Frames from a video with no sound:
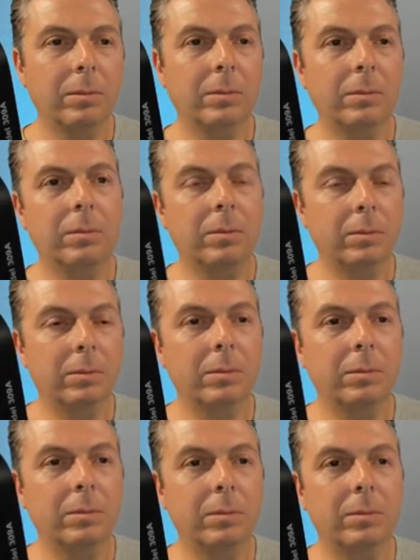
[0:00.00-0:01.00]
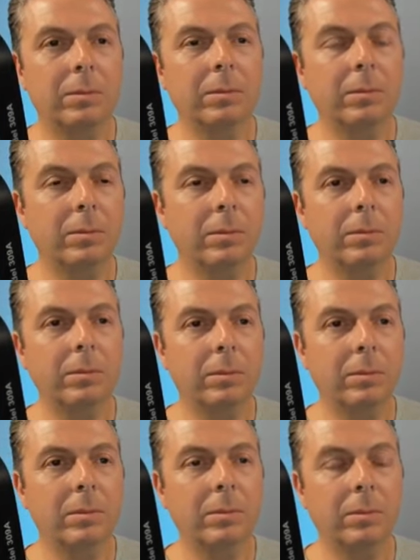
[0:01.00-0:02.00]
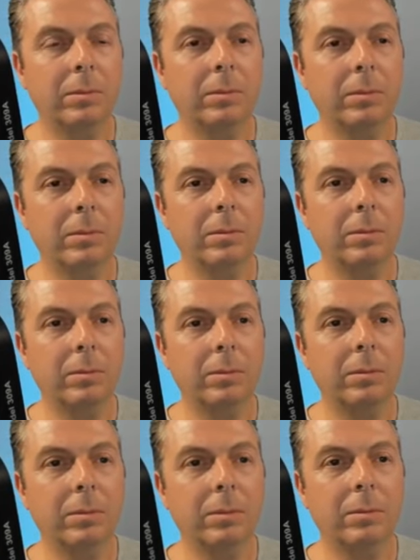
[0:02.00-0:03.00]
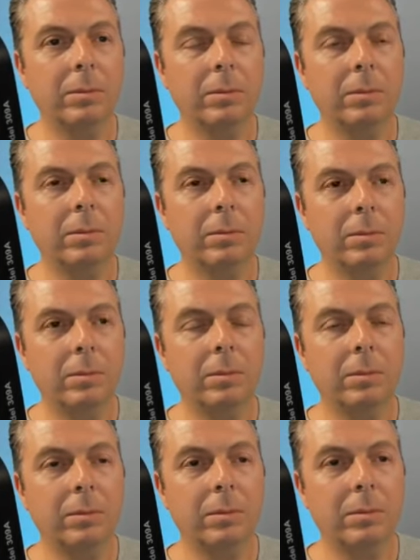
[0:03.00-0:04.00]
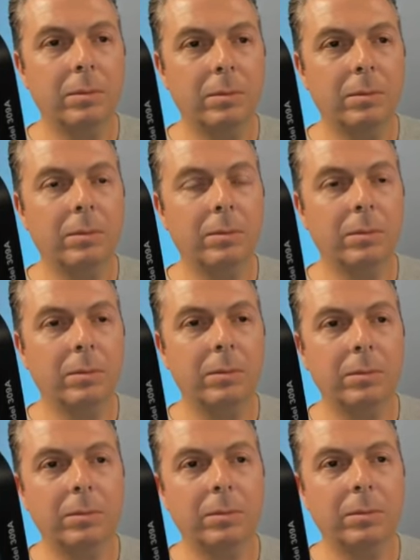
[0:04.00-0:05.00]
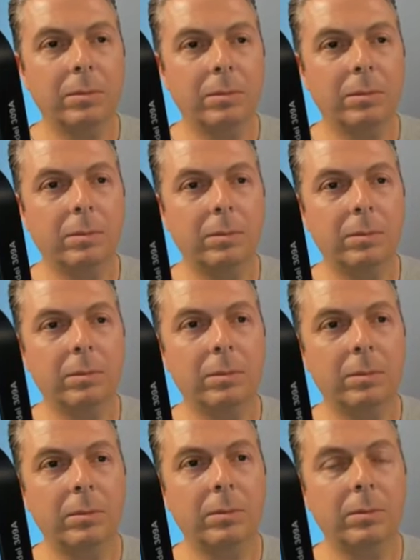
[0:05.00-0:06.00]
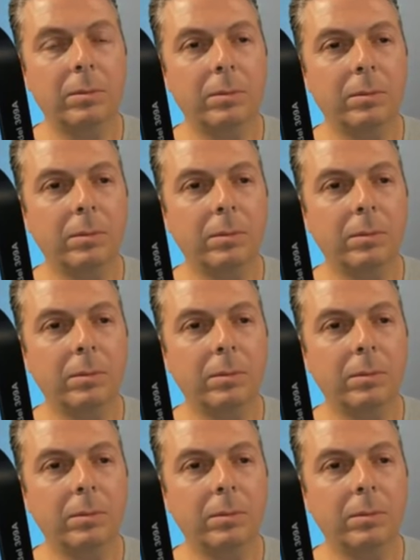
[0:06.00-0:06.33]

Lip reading: [no speech]